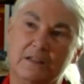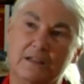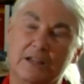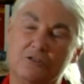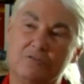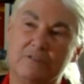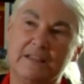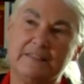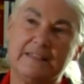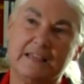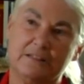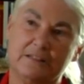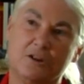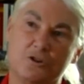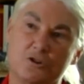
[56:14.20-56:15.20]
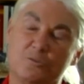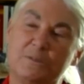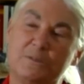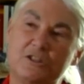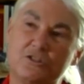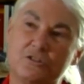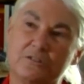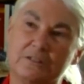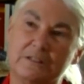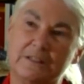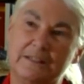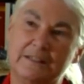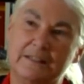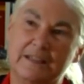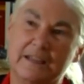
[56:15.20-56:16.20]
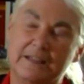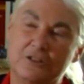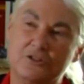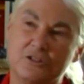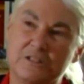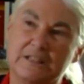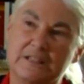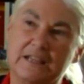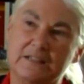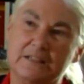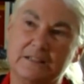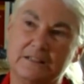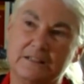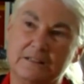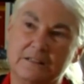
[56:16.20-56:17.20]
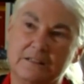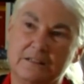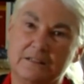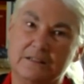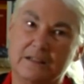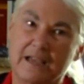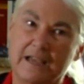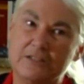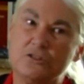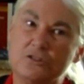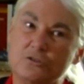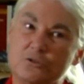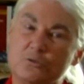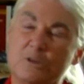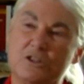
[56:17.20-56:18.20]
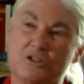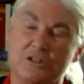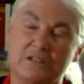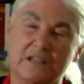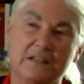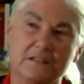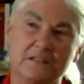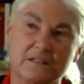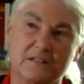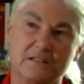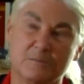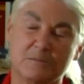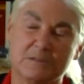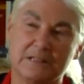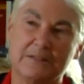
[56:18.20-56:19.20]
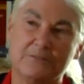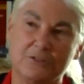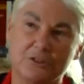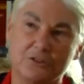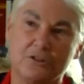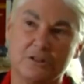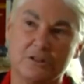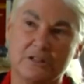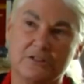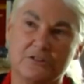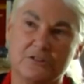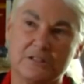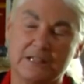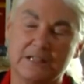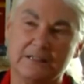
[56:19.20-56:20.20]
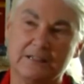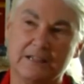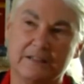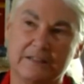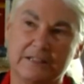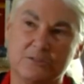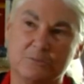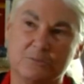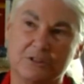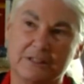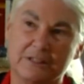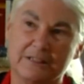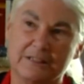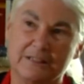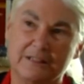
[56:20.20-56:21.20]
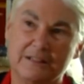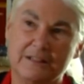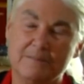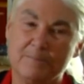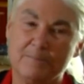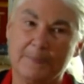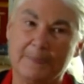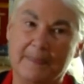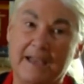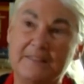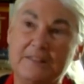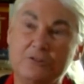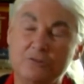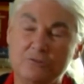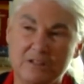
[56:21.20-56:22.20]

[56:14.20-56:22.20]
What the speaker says: and create that larger picture and understand it, ask those questions at the systems level in order to understand how that's working. I think you